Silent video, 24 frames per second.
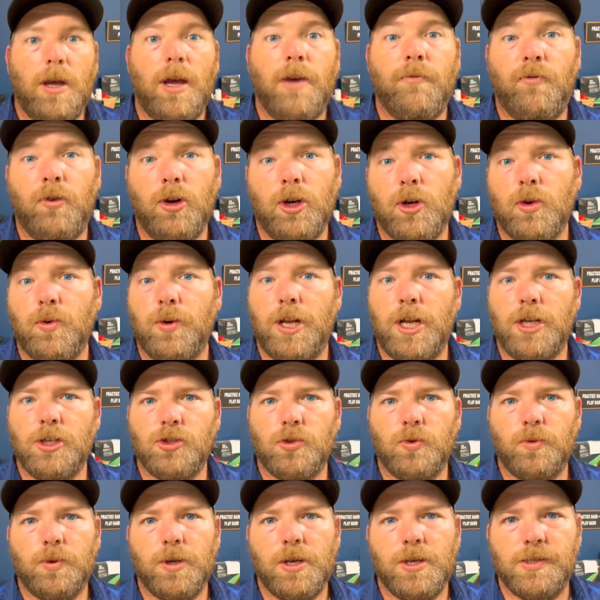And for
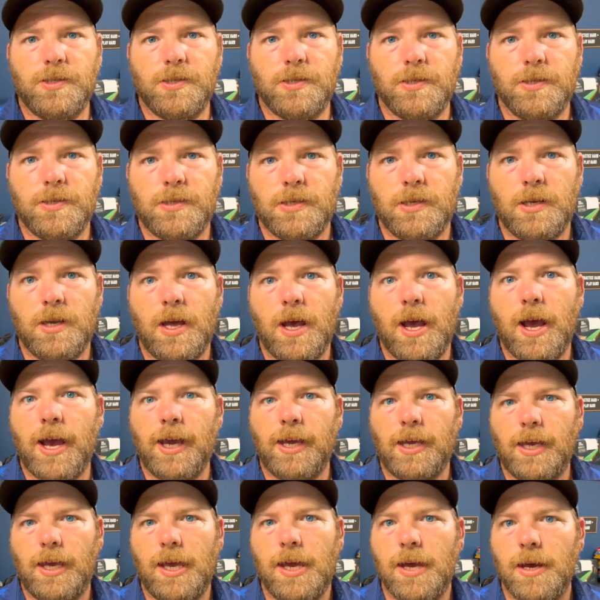credential reasons,
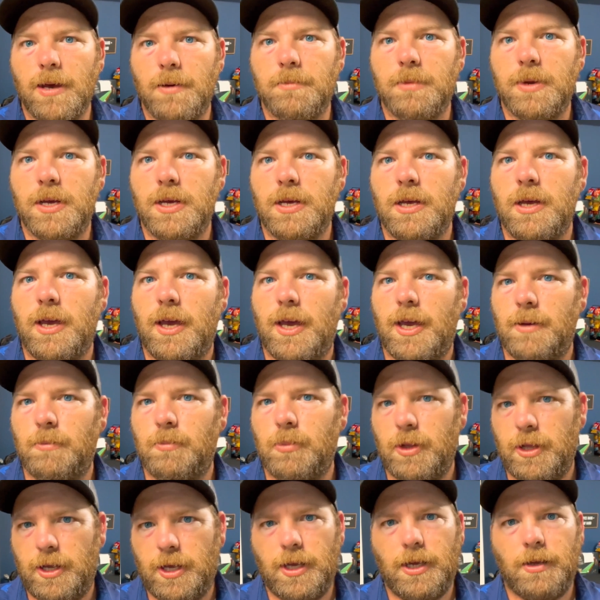I am a
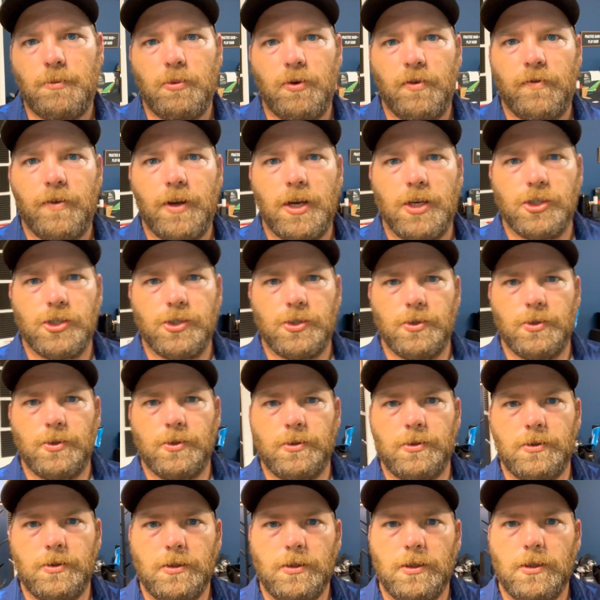playing
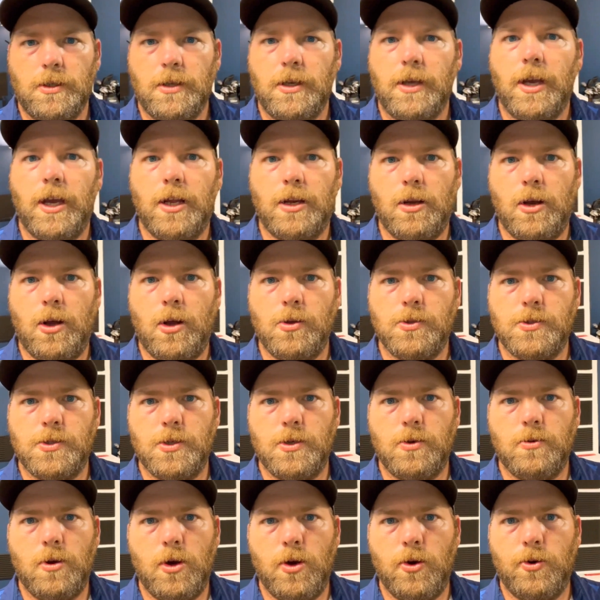professional and
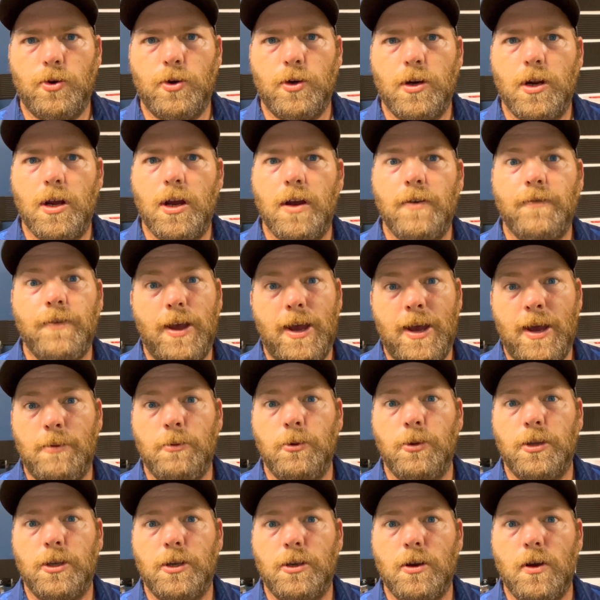also owner of
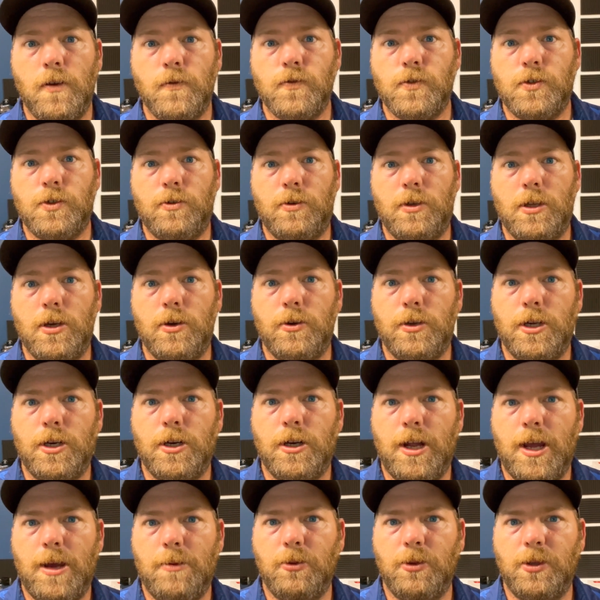Abilene Golf Studio here
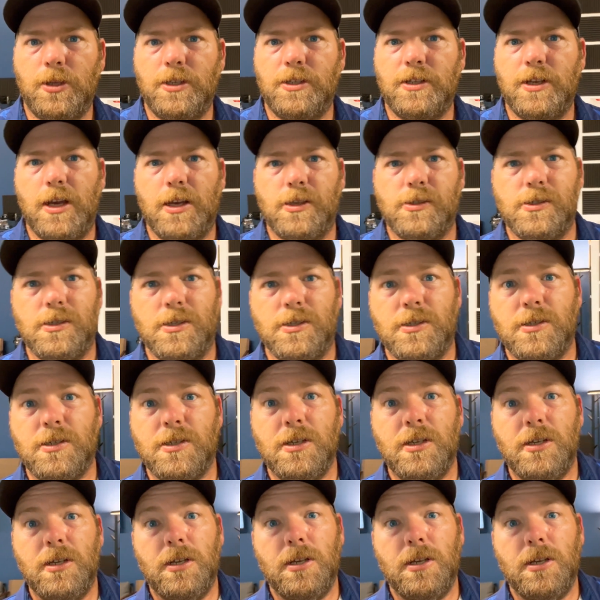in Abilene, Texas.